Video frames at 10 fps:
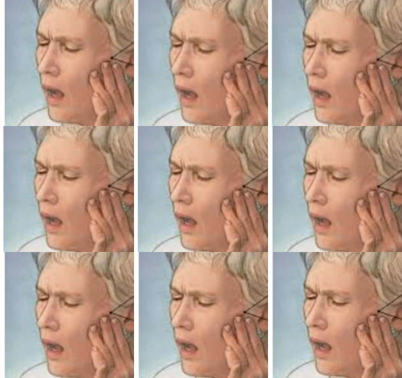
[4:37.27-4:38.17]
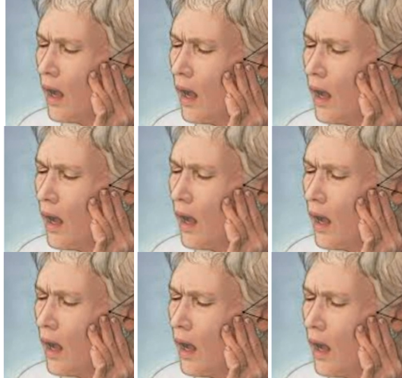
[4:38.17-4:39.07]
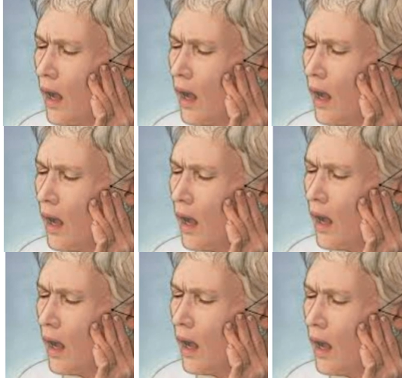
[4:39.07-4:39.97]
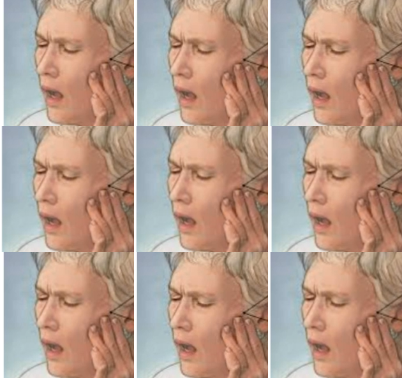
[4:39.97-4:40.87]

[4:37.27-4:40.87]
(silence)